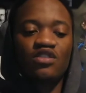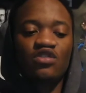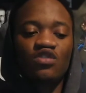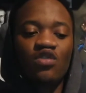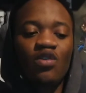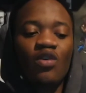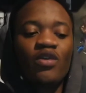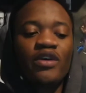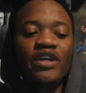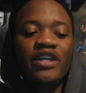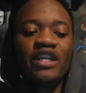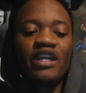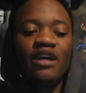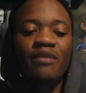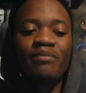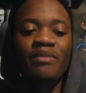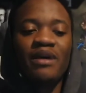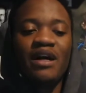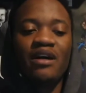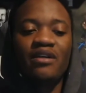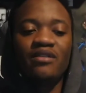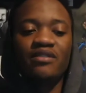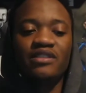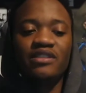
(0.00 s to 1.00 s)
talking
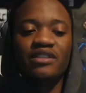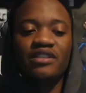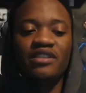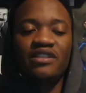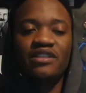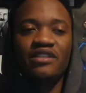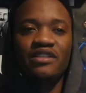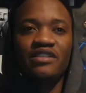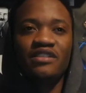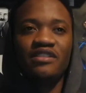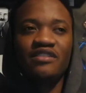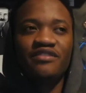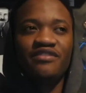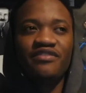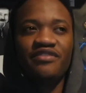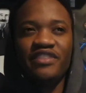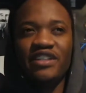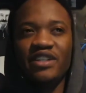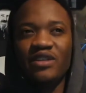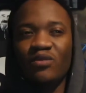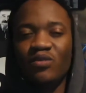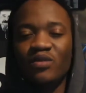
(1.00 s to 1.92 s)
about free